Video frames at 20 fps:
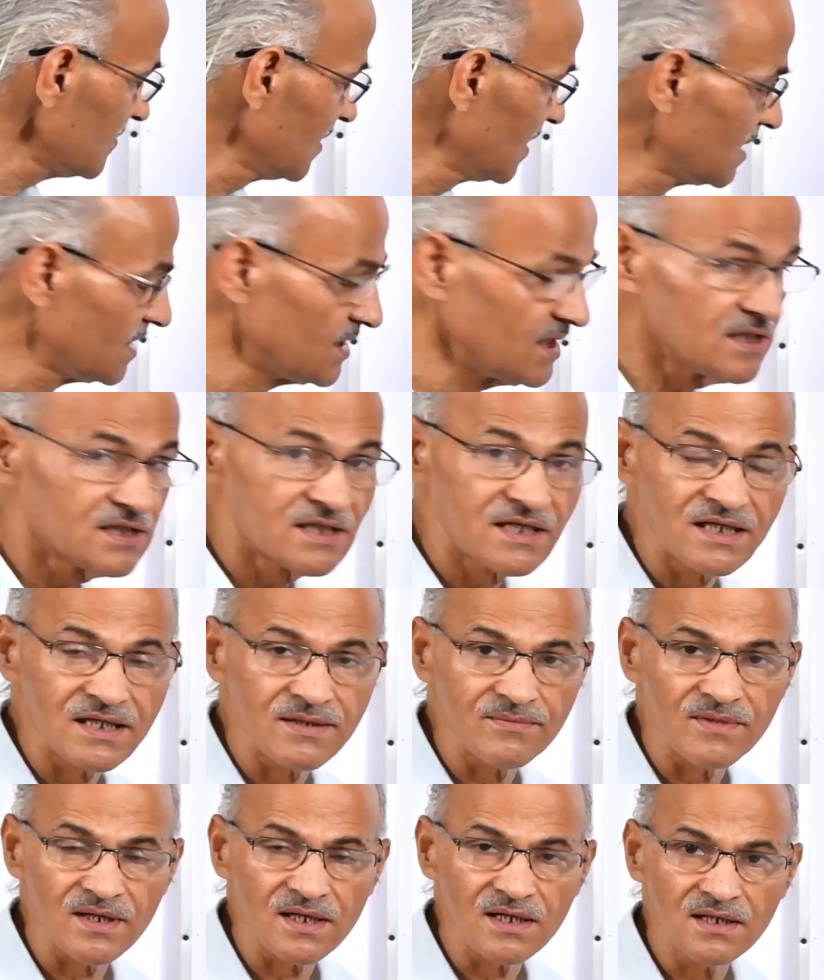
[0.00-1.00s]
this
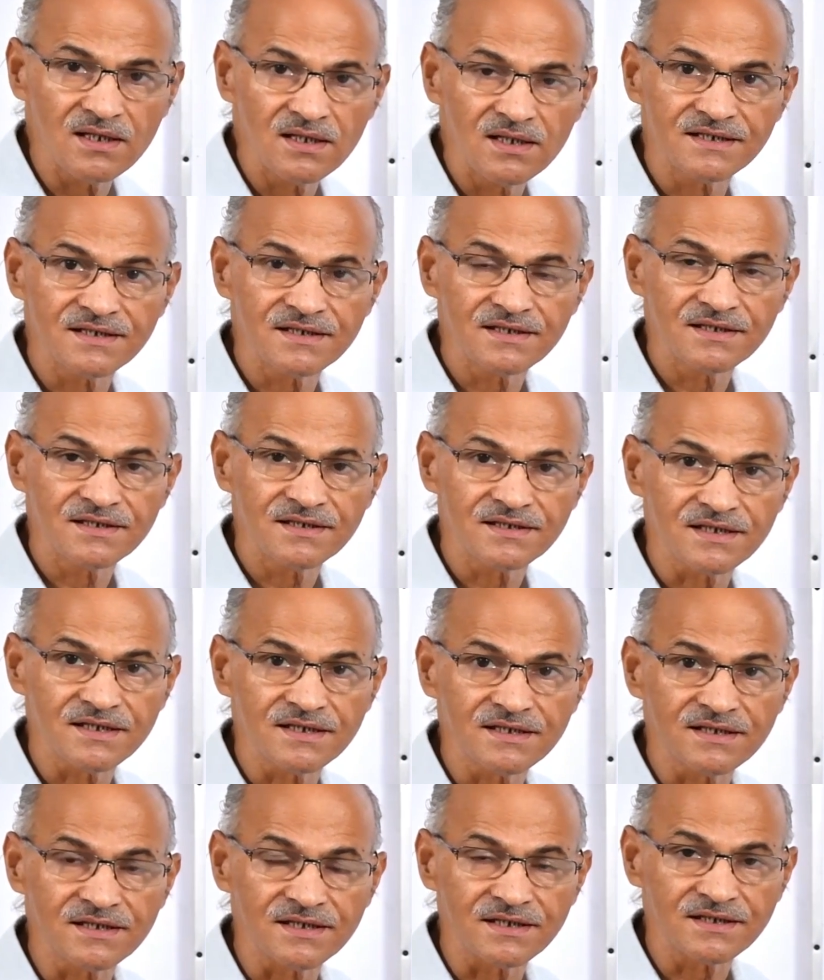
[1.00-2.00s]
animal
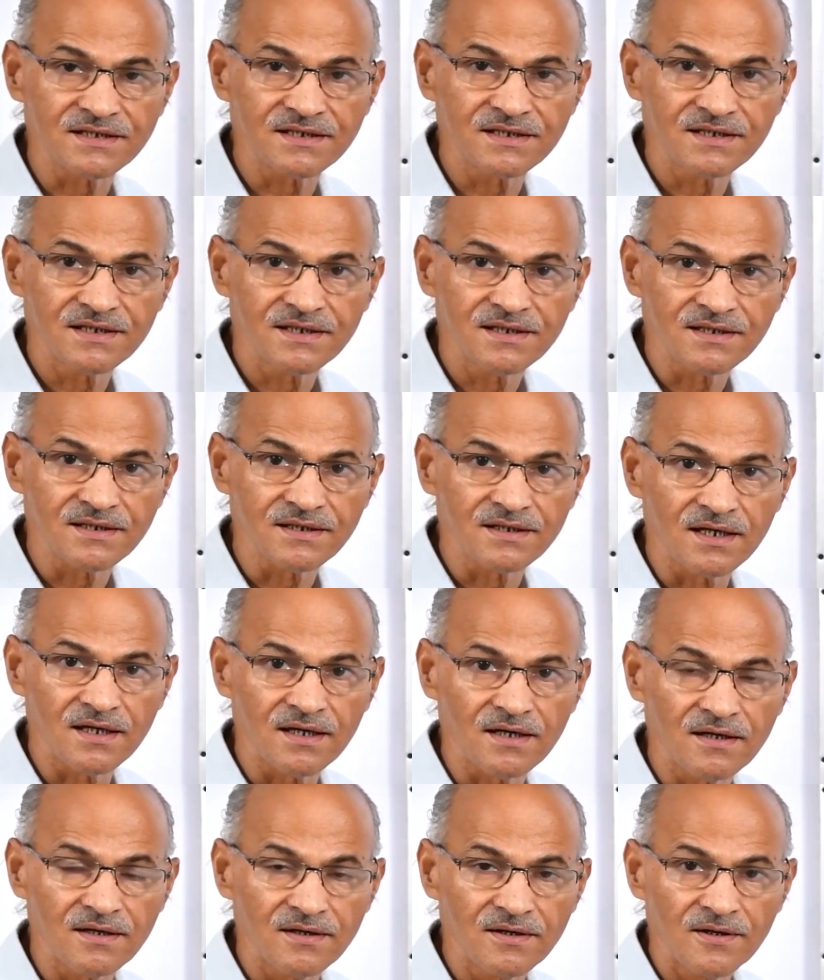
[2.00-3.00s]
senses
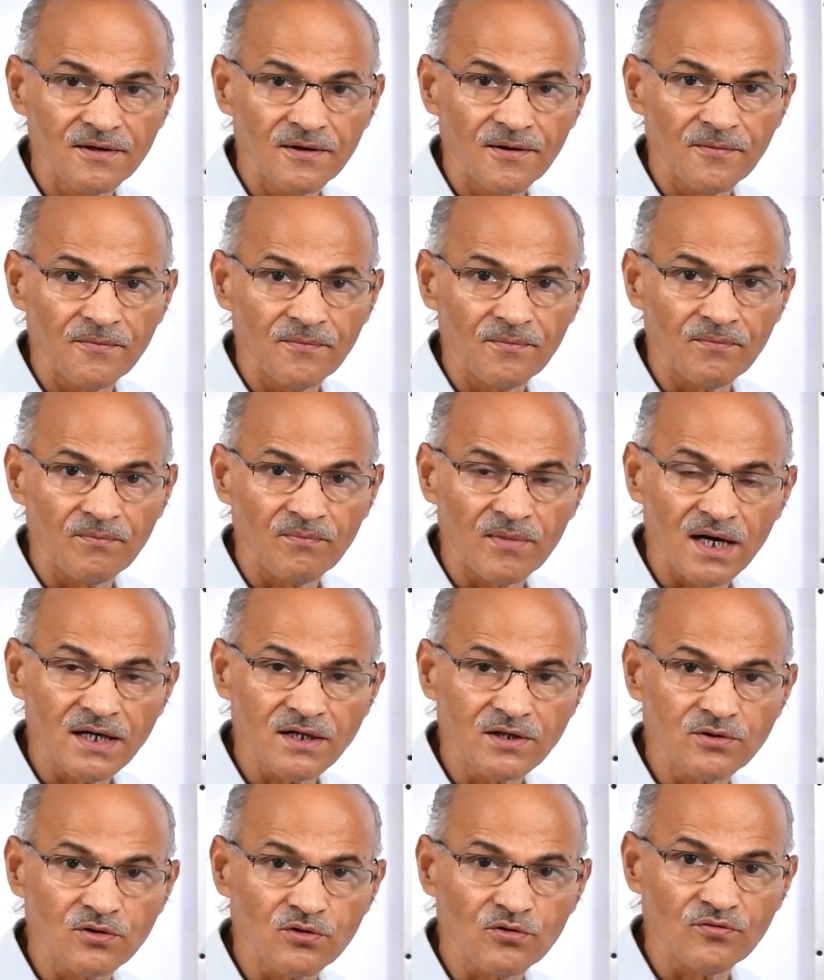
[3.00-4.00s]
the
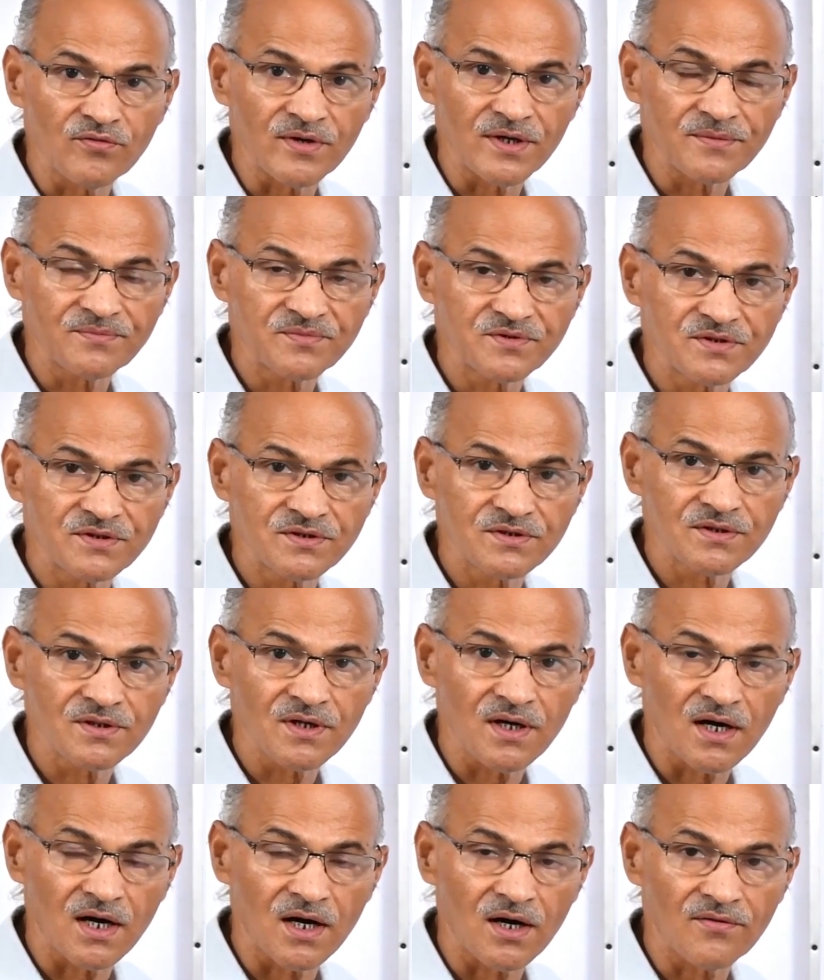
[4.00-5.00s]
microwaves
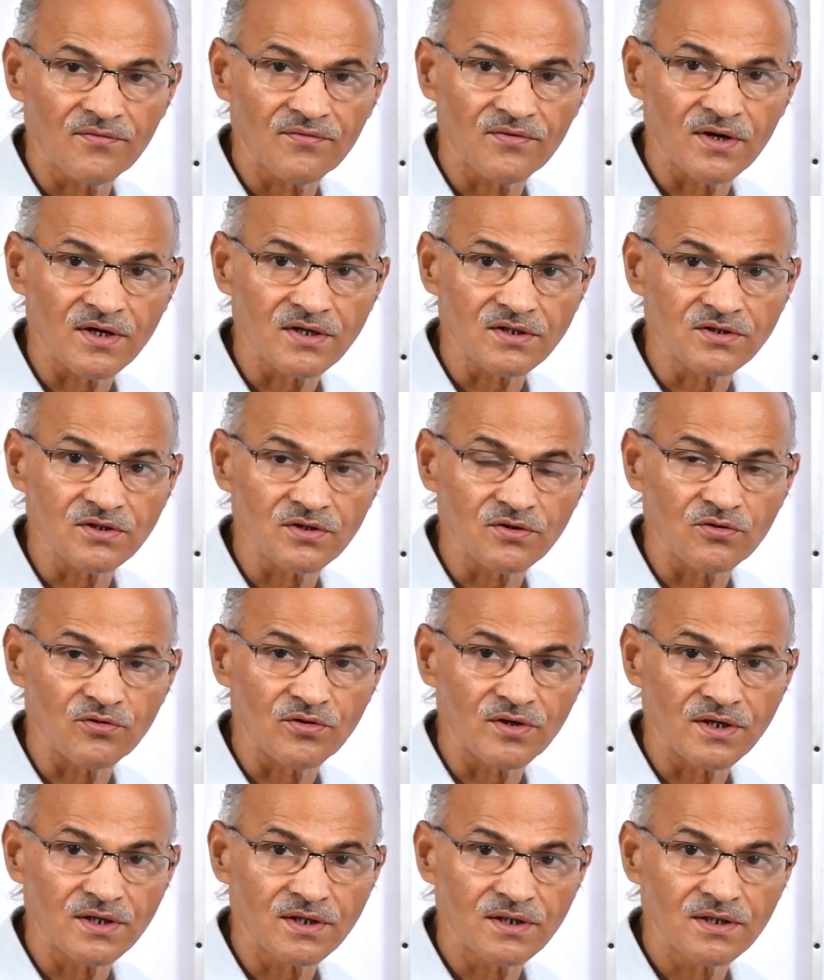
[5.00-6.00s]
of
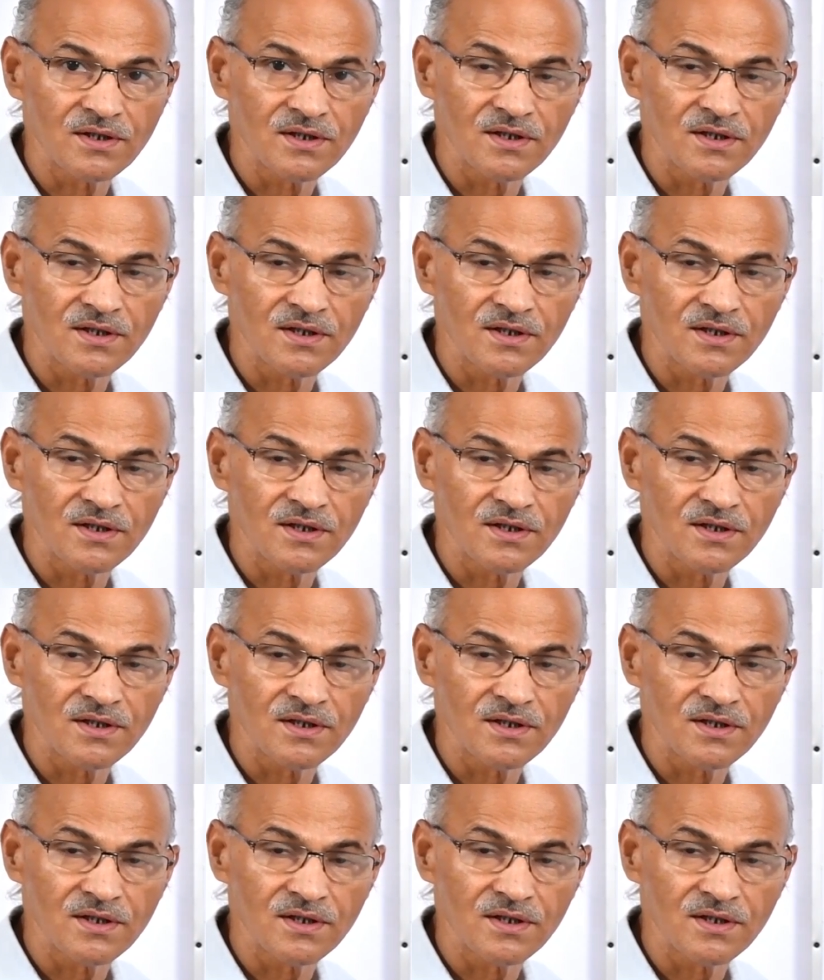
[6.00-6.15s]
earthquake.